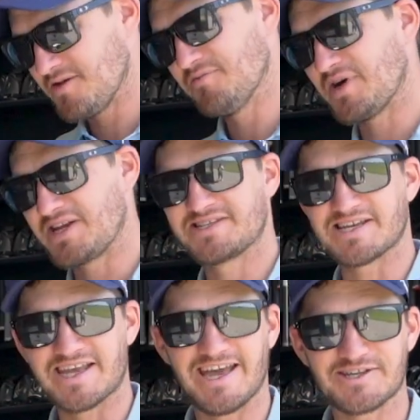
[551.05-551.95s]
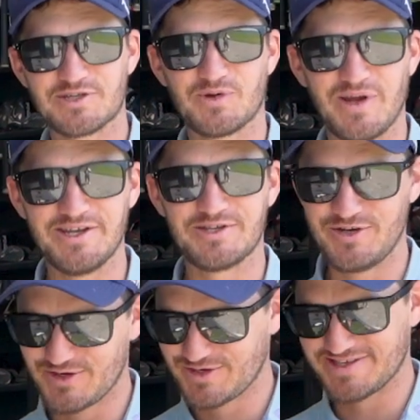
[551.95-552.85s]
but it's a catch-22
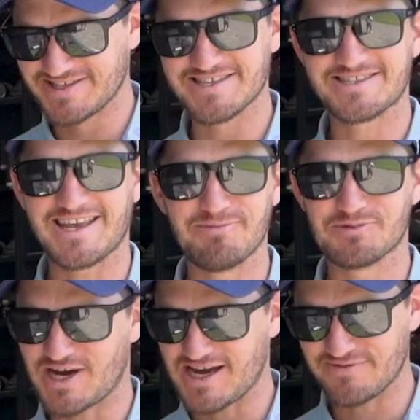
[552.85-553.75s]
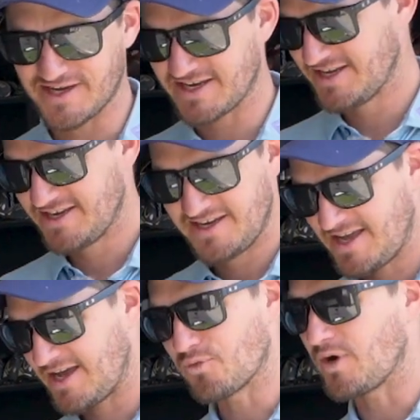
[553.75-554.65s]
because it's the same driver,
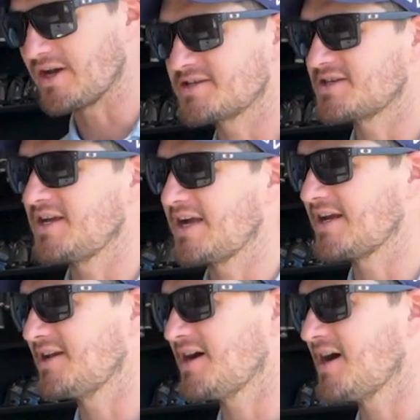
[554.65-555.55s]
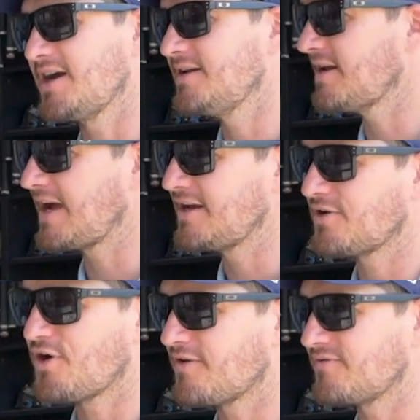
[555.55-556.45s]
and one is sitting at a 9,
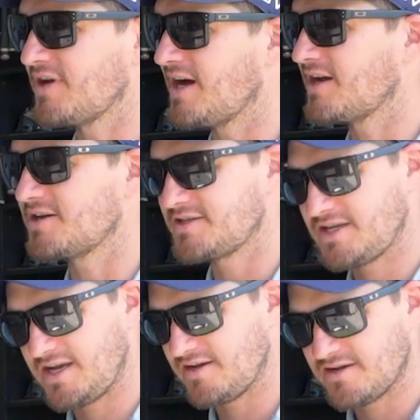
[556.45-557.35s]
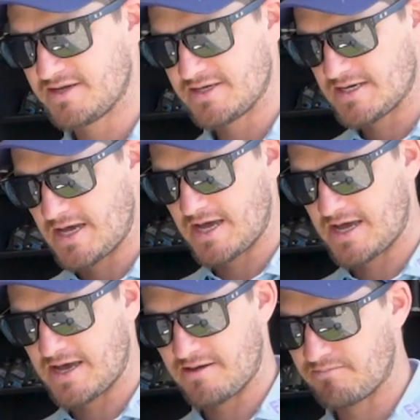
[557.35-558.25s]
8.5, 9 out of
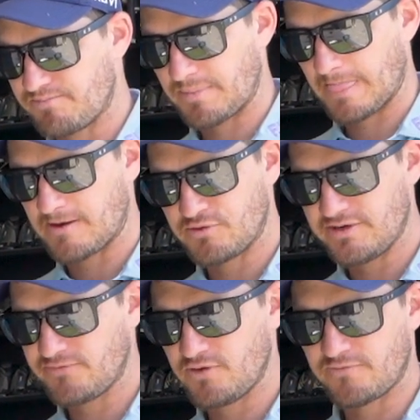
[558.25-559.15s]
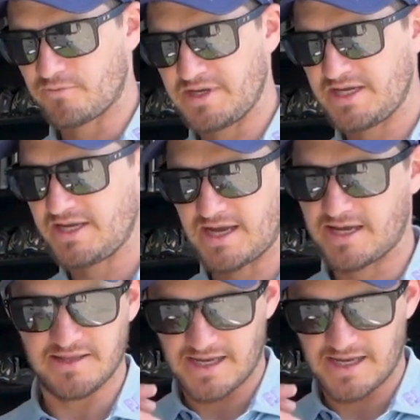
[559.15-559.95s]
10 review for me, and